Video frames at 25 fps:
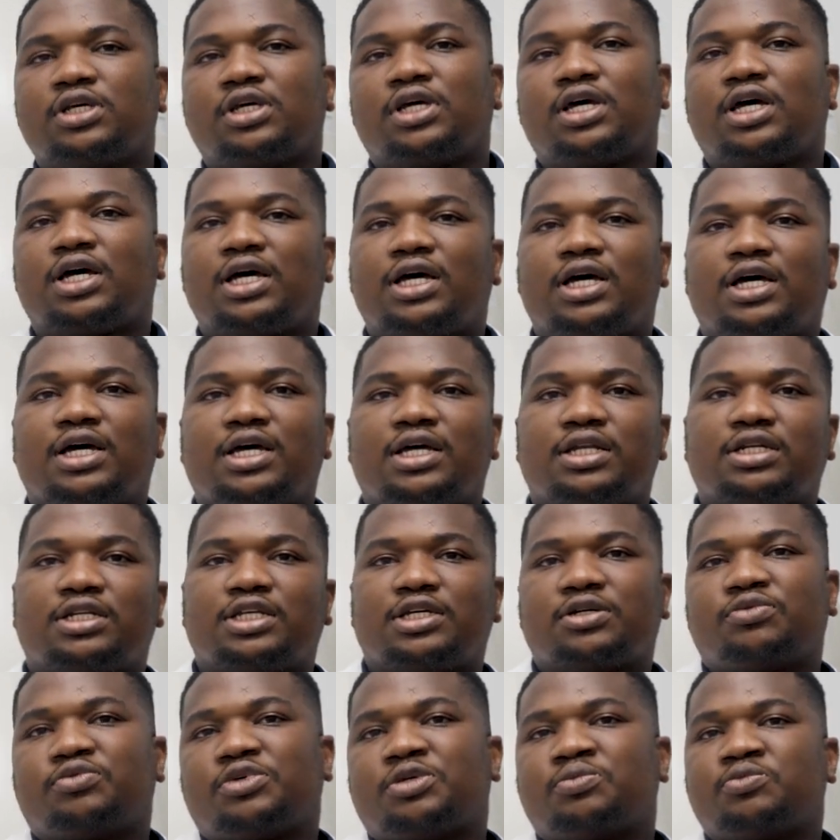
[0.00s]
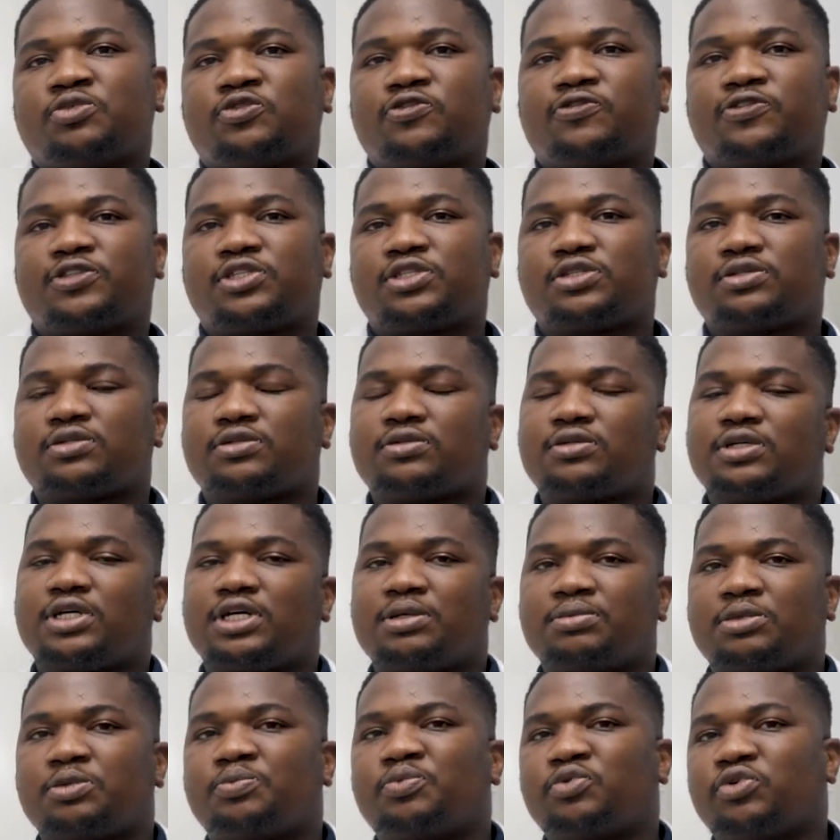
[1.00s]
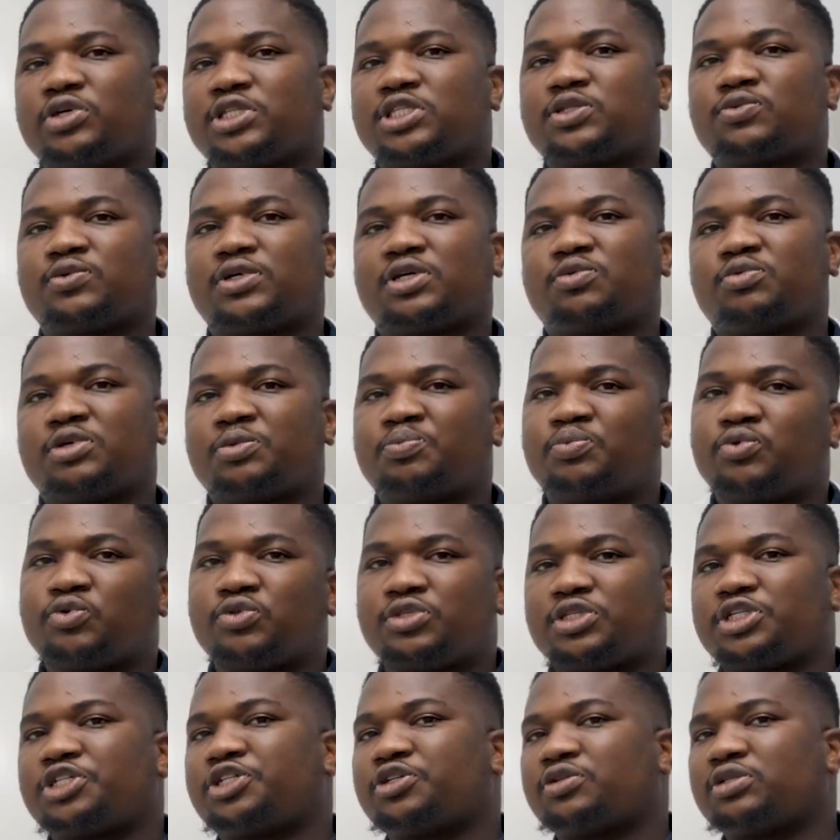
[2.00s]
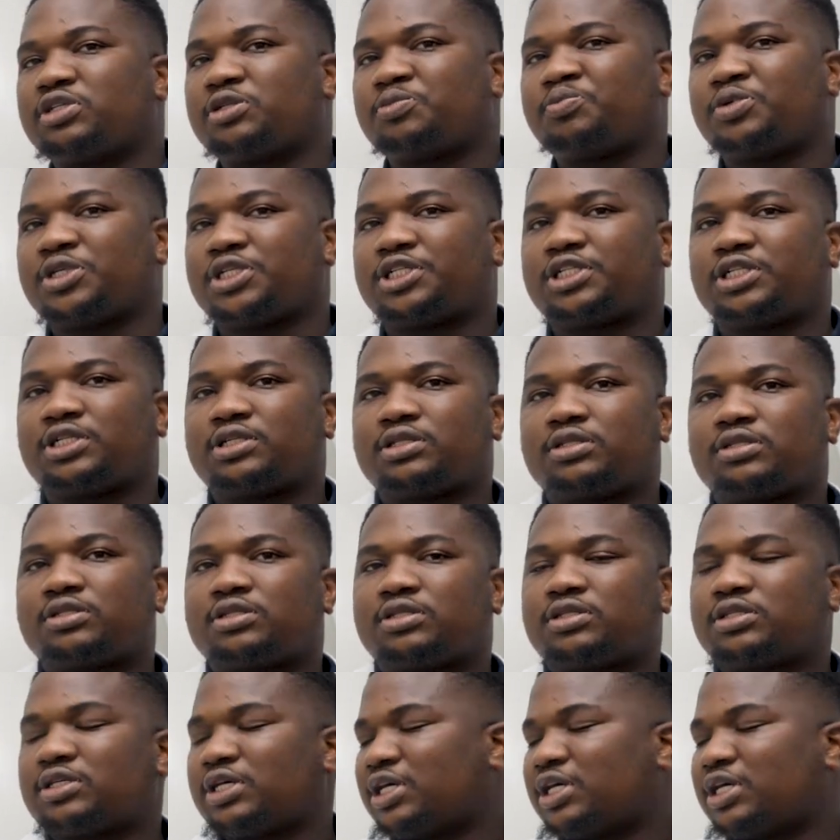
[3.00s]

And then we move to the point where we position the patients,